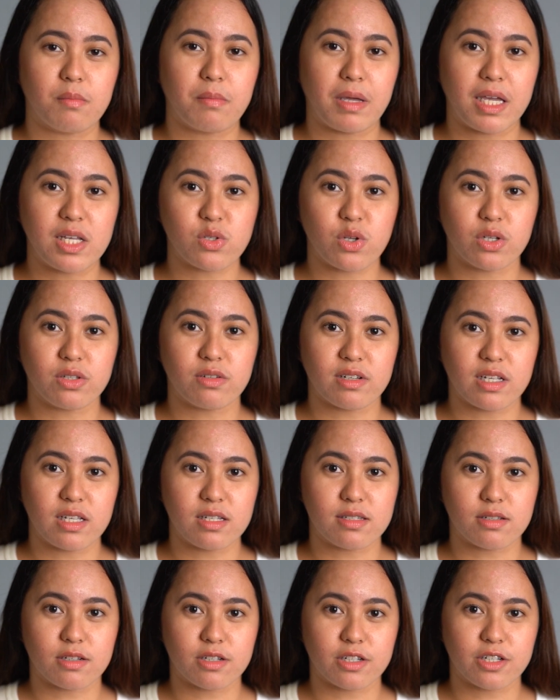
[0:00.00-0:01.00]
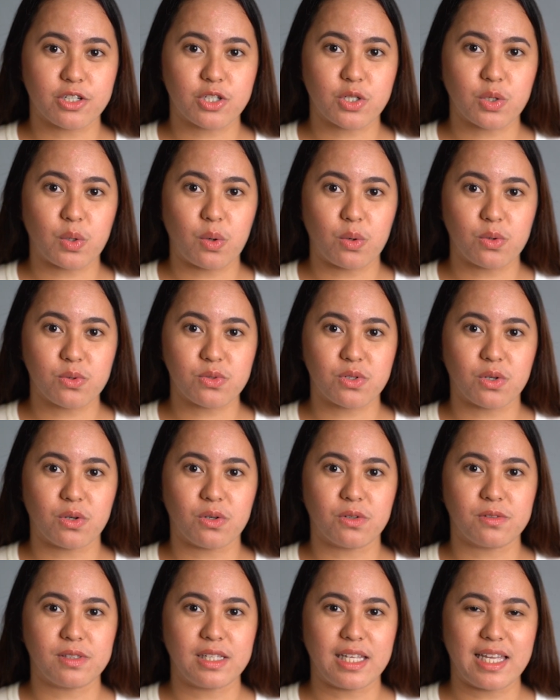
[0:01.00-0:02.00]
Based on research,
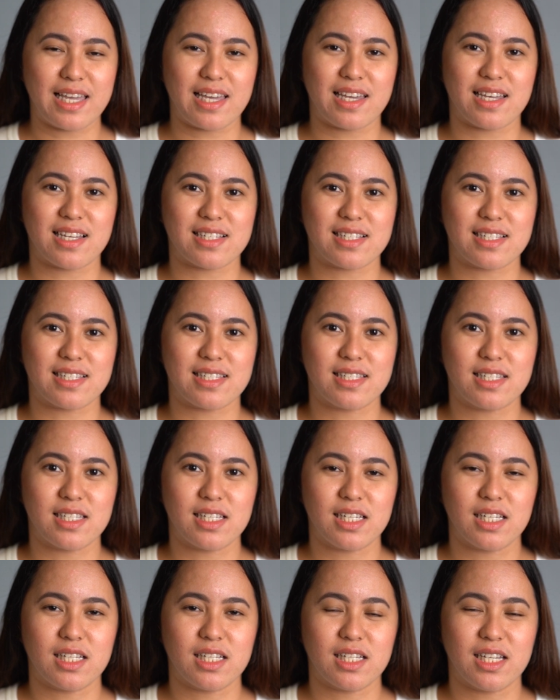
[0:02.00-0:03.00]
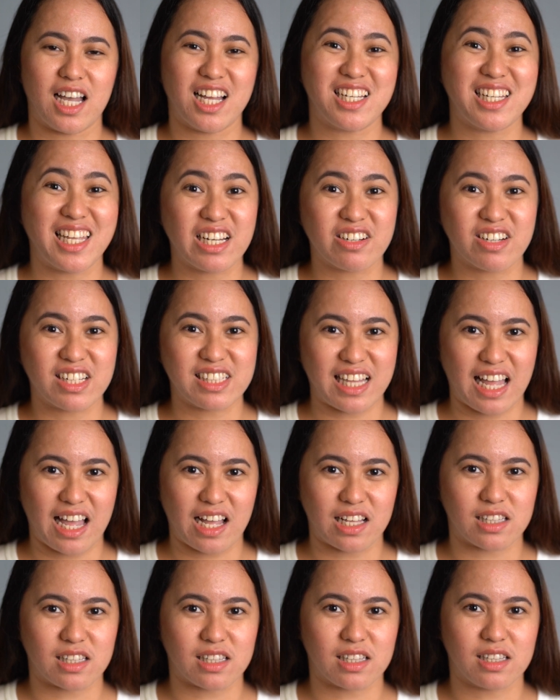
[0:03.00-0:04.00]
ozone is an
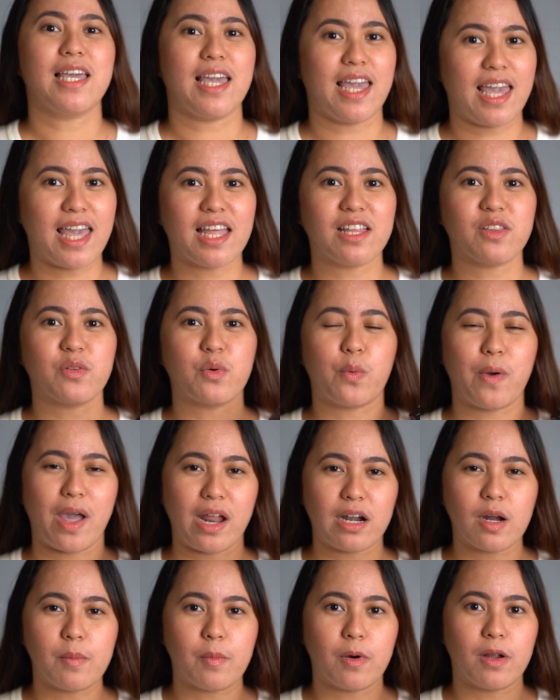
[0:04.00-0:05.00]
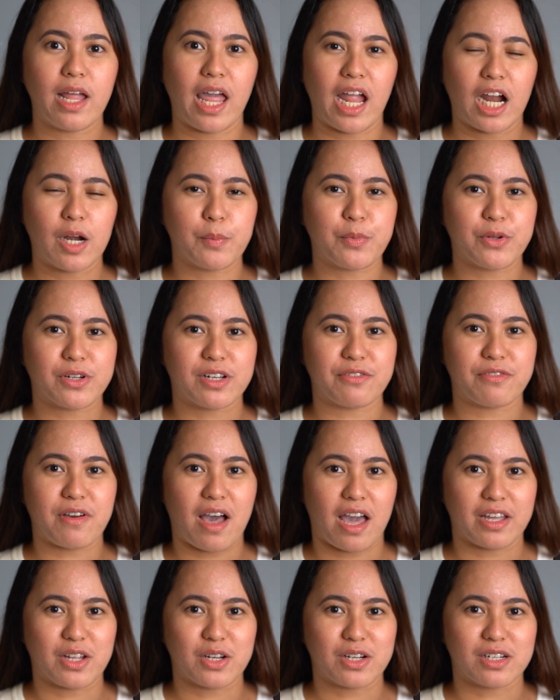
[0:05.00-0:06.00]
irritant, and wearable air
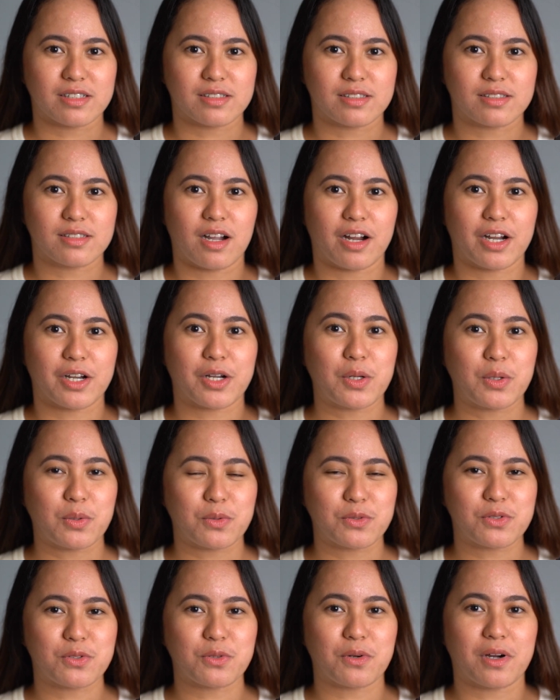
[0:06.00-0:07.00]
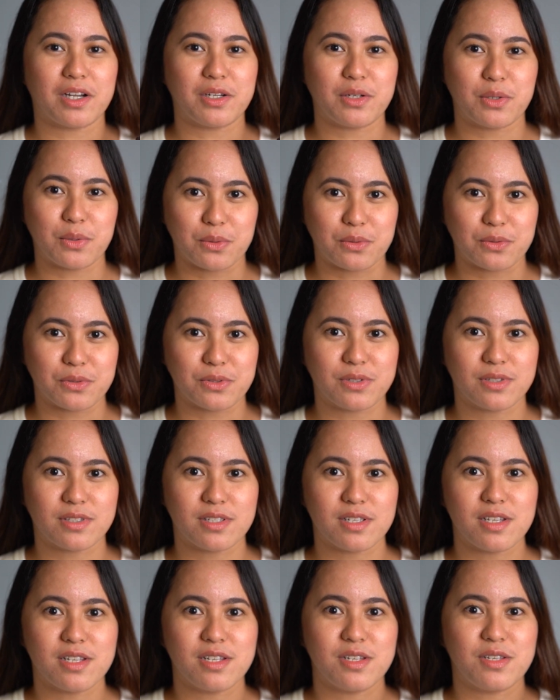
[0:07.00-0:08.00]
purifiers are close to our nose,
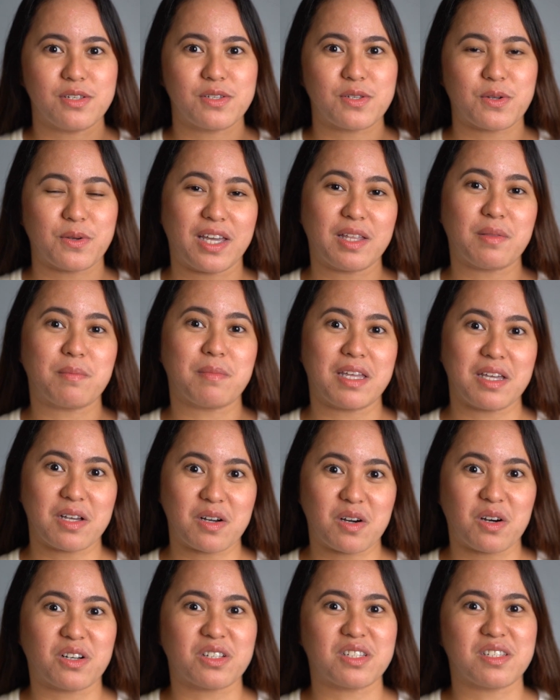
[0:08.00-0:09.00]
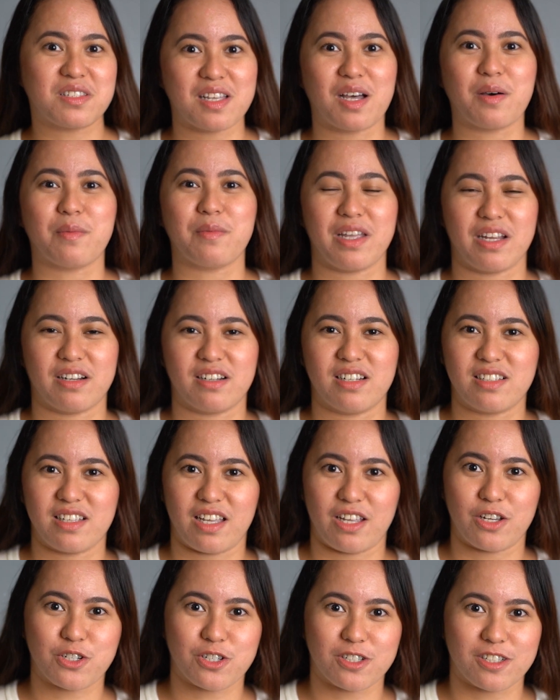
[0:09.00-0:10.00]
so it may cause some
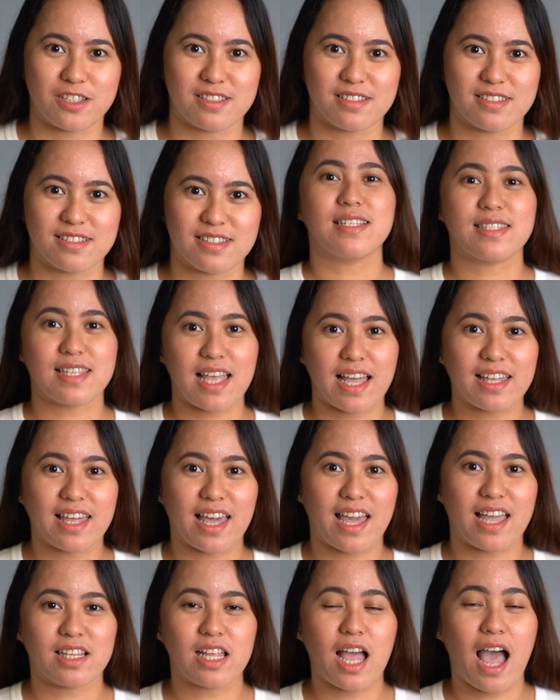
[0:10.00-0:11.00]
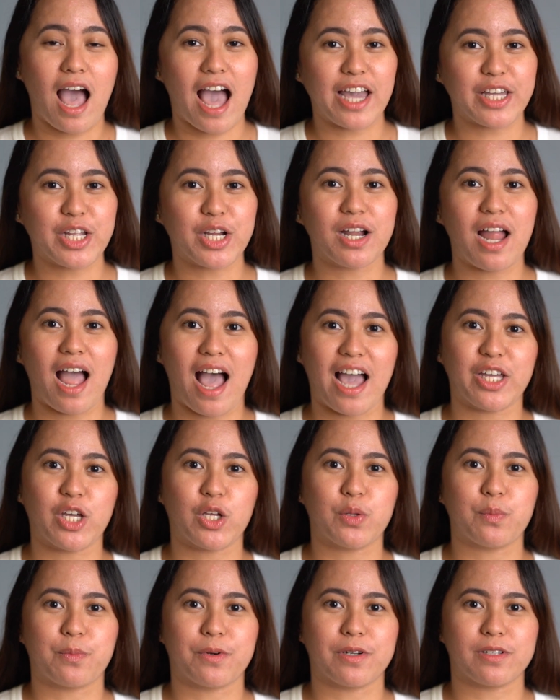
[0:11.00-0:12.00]
irritations. Second, higher
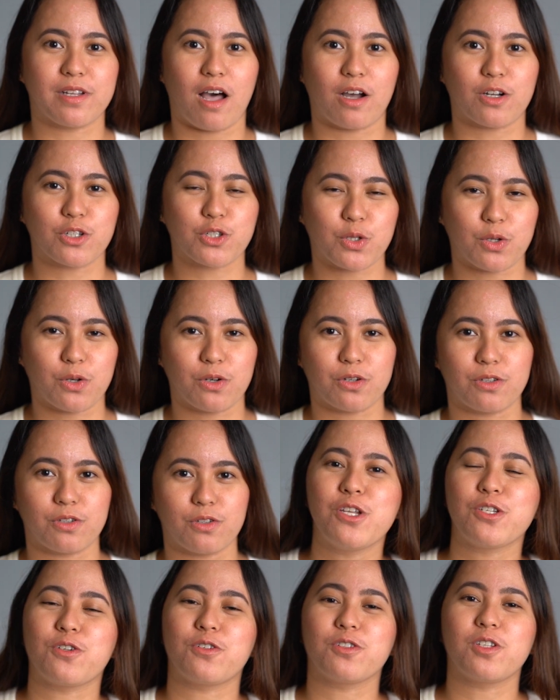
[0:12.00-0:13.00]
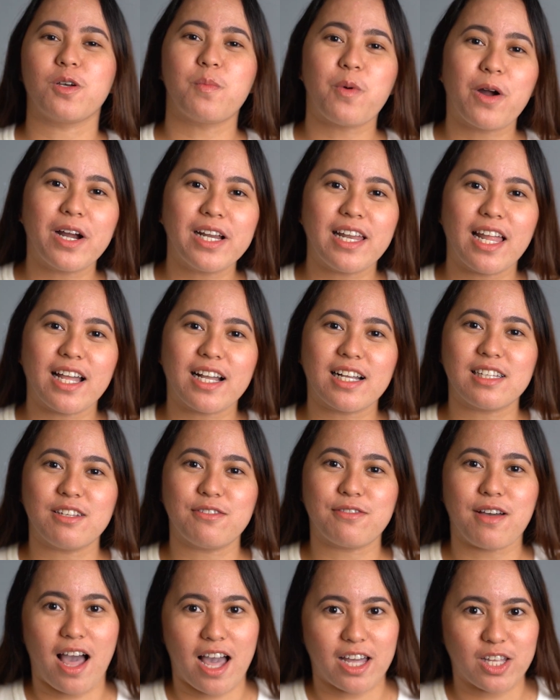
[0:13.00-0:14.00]
ion production. So the more
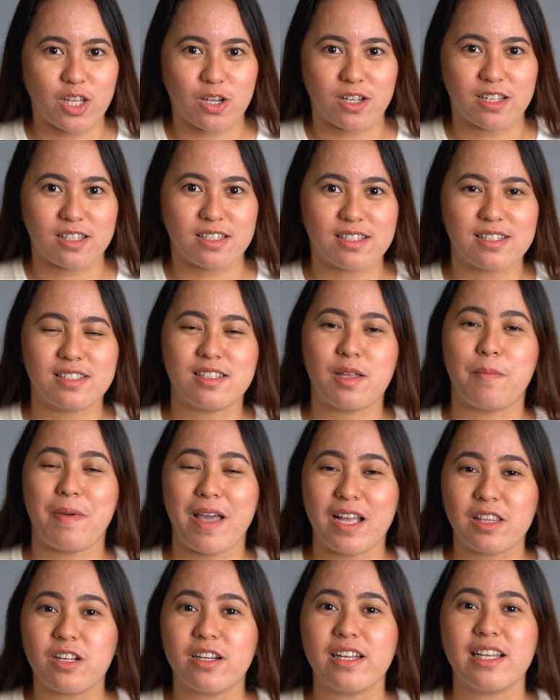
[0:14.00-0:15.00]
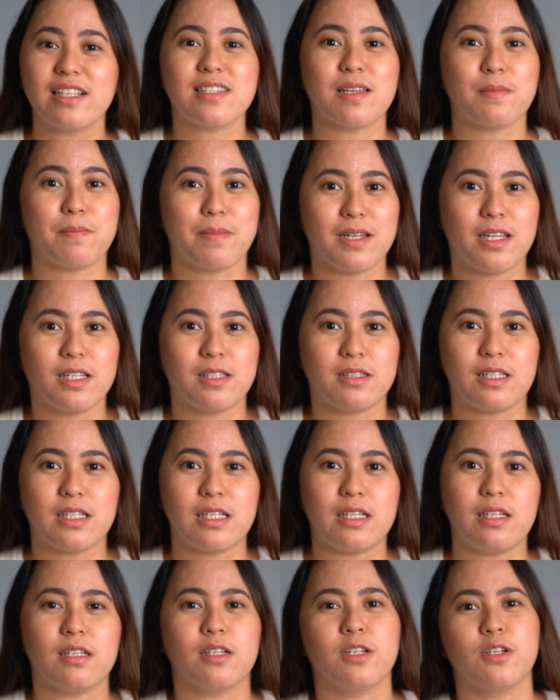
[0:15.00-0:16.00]
negative ions, the better its
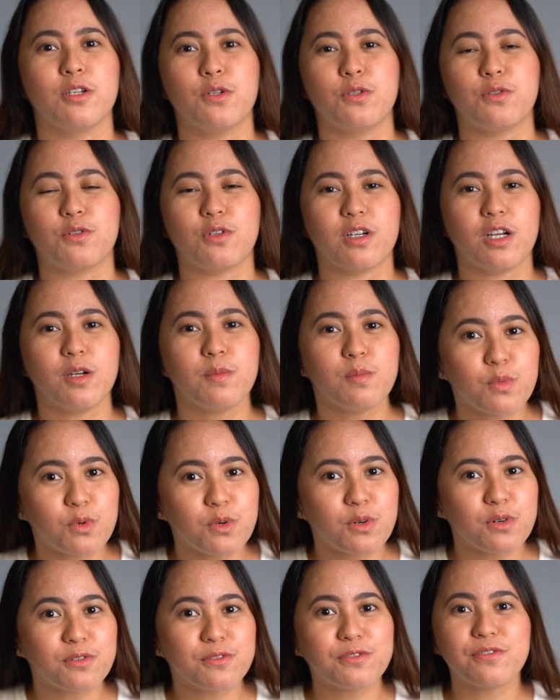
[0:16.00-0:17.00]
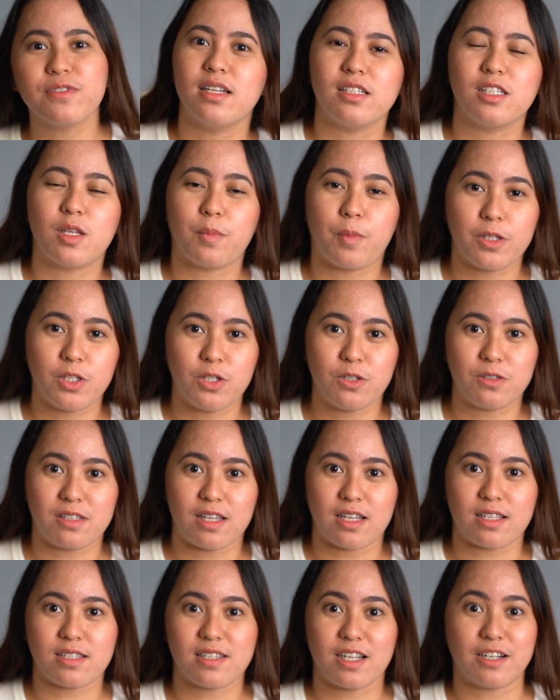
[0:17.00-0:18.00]
ability to remove the
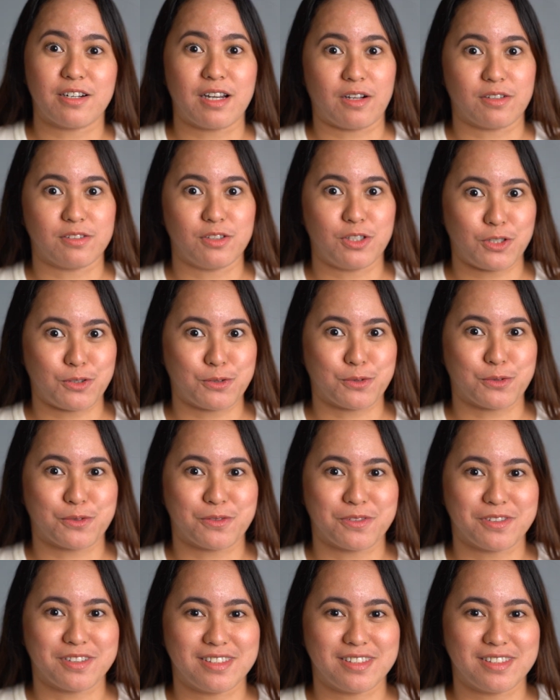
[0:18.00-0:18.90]
pollutants around you.